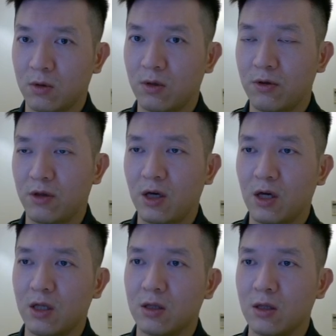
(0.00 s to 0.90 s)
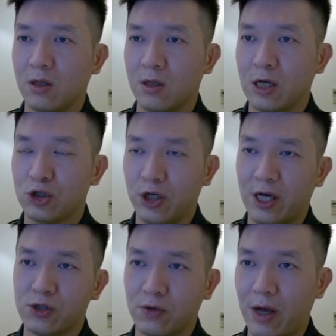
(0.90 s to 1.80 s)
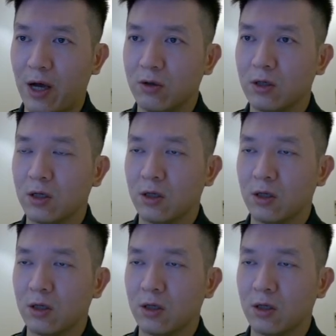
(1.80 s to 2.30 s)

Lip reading: thing that you canceled out